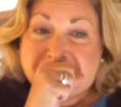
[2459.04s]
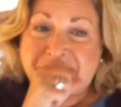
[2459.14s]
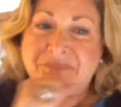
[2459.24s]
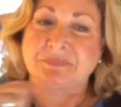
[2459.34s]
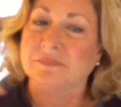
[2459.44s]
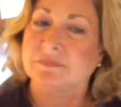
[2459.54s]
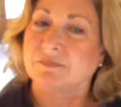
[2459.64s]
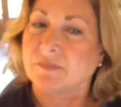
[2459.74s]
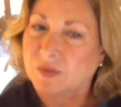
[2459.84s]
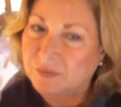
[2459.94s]
we've
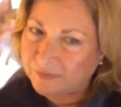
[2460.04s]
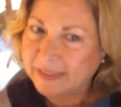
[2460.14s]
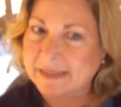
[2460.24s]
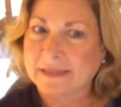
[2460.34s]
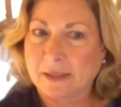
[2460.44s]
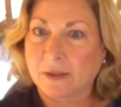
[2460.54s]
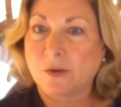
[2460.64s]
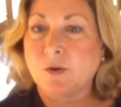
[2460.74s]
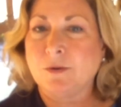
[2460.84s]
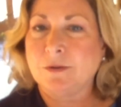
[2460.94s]
got a
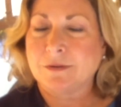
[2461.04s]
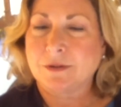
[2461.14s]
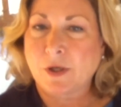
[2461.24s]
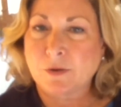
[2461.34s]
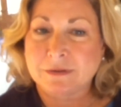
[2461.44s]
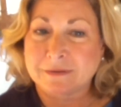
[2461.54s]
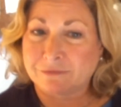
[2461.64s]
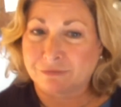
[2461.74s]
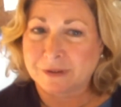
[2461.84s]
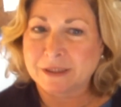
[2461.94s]
whole host
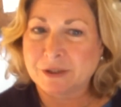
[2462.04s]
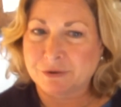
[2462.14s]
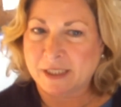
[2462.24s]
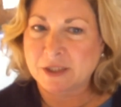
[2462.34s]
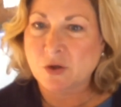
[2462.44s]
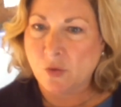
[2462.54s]
of really great